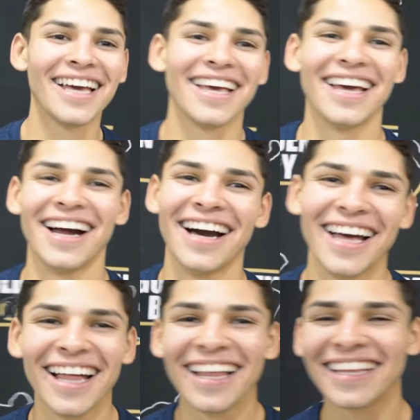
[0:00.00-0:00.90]
Yeah,
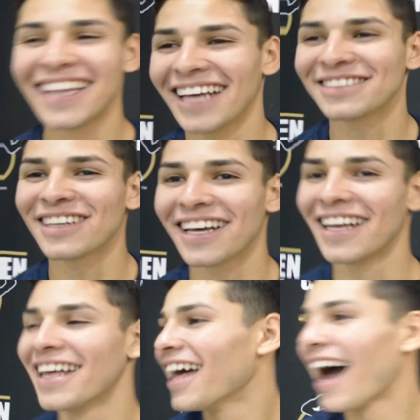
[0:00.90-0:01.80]
that's what
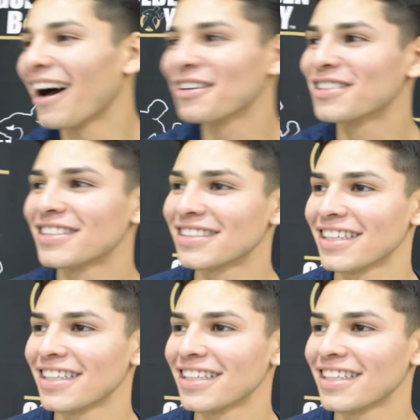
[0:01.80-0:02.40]
I was just.